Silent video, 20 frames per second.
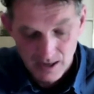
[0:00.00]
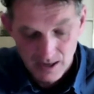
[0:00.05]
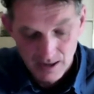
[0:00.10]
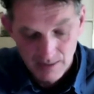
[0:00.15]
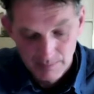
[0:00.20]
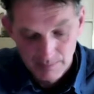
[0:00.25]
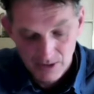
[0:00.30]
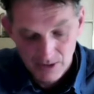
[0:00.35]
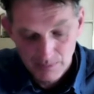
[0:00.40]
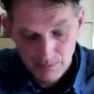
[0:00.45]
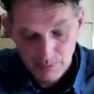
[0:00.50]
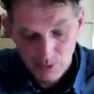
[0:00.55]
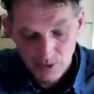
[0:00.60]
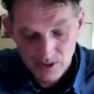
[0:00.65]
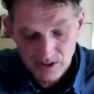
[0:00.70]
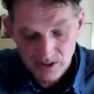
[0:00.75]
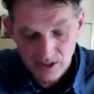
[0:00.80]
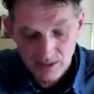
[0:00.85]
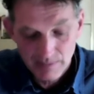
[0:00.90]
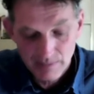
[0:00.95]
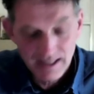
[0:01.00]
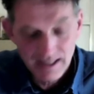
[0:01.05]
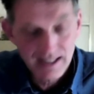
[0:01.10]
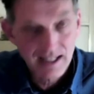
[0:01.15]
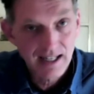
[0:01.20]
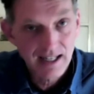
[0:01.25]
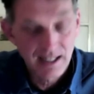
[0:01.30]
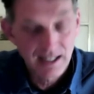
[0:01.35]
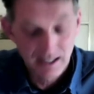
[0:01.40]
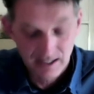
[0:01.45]
But the point I make
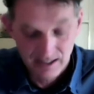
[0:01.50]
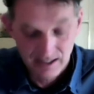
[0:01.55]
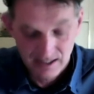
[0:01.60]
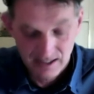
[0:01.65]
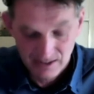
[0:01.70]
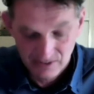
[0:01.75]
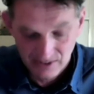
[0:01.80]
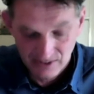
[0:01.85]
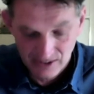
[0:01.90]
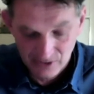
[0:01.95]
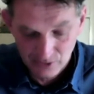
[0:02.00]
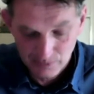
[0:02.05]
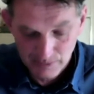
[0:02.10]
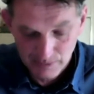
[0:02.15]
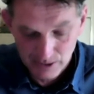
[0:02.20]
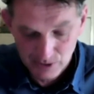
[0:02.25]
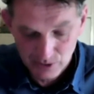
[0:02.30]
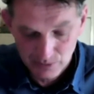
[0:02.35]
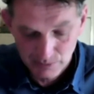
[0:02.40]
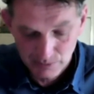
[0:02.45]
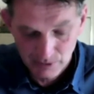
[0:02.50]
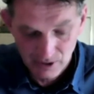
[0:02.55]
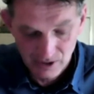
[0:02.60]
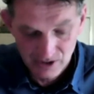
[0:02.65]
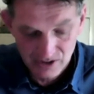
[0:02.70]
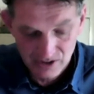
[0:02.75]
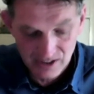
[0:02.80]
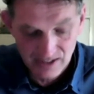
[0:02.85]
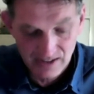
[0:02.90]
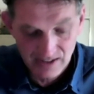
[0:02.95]
here is that Special
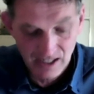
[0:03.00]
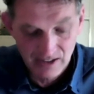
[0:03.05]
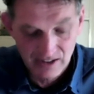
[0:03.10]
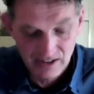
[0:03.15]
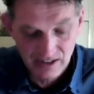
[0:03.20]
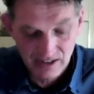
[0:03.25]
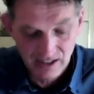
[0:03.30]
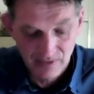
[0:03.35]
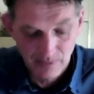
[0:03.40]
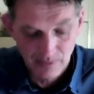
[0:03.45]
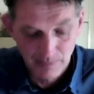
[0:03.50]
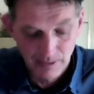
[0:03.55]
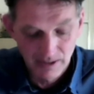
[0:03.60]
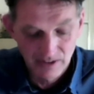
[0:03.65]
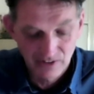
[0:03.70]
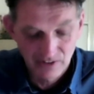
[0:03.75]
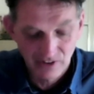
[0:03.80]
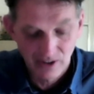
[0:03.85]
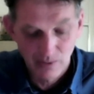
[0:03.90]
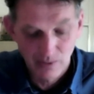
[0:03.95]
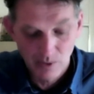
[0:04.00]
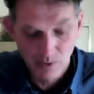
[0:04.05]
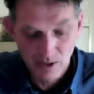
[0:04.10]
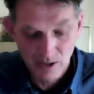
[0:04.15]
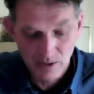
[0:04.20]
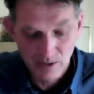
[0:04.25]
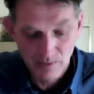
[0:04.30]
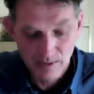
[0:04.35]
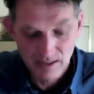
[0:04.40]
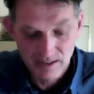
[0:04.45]
Branch and the undercover police they
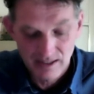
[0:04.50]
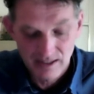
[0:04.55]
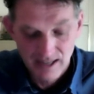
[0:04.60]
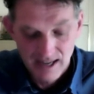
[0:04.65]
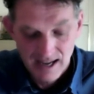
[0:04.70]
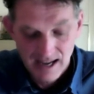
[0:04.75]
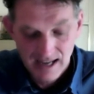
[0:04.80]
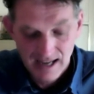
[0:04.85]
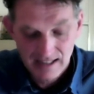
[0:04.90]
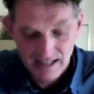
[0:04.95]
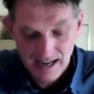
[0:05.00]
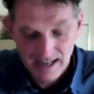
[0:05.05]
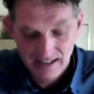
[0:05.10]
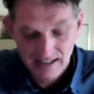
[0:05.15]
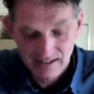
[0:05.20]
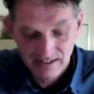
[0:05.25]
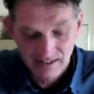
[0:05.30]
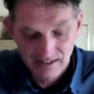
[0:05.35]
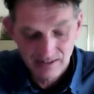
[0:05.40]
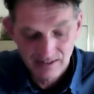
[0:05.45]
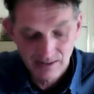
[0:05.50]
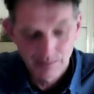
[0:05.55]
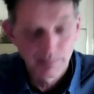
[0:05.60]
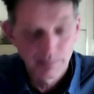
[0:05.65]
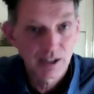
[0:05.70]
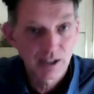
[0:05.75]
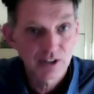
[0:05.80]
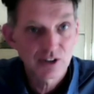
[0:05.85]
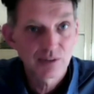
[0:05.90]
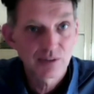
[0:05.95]
work with had access to
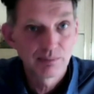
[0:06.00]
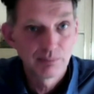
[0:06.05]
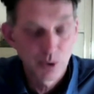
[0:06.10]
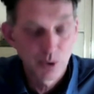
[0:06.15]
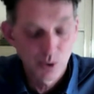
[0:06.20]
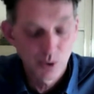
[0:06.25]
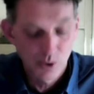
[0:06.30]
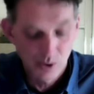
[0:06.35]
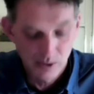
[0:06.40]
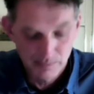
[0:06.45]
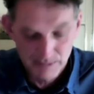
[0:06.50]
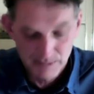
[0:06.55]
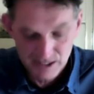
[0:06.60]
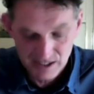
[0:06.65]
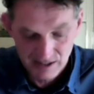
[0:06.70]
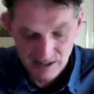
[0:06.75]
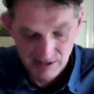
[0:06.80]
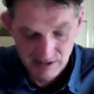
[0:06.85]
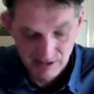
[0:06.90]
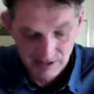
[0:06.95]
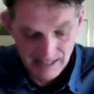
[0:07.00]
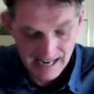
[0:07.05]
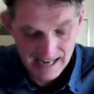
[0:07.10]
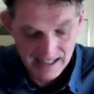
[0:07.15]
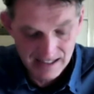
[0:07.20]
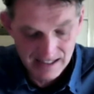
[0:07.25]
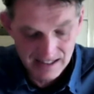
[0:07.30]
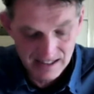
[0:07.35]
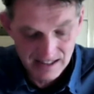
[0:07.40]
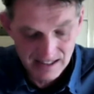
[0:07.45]
much more material
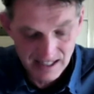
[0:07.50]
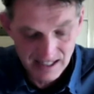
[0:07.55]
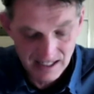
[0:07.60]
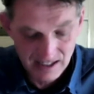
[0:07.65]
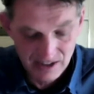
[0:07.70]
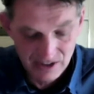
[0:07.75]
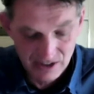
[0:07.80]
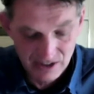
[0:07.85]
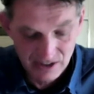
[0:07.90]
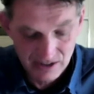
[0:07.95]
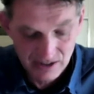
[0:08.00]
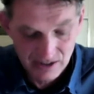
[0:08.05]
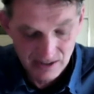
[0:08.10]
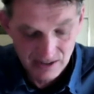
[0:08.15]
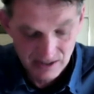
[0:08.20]
and intelligence,